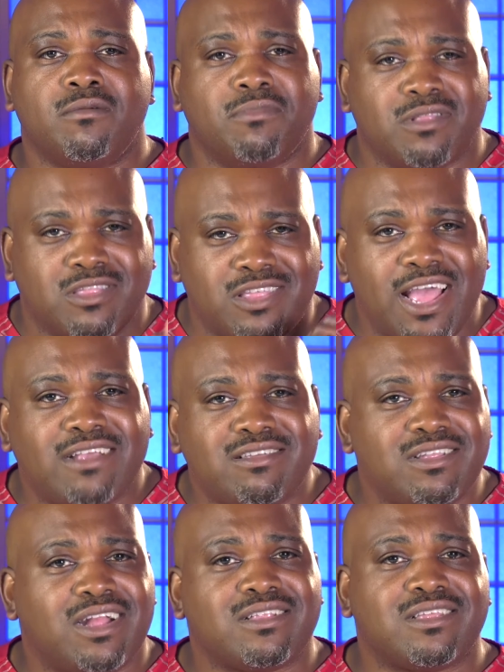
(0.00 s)
but that's
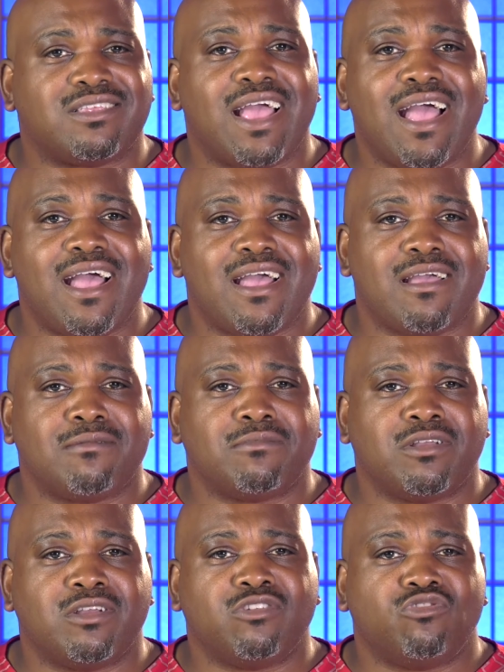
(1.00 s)
not the time
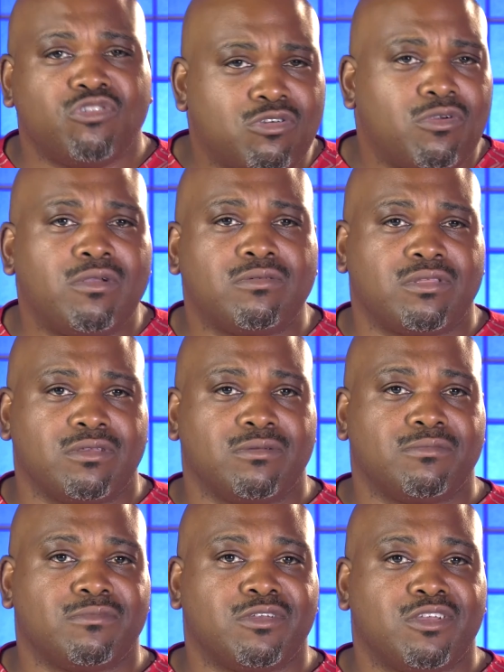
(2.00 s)
to agree with
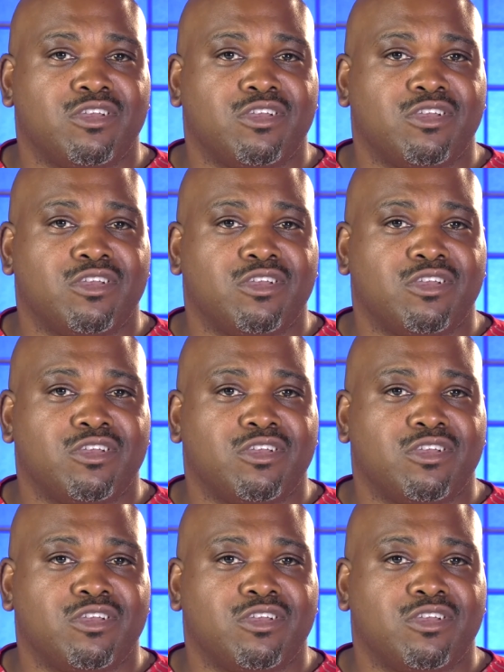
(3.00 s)
them.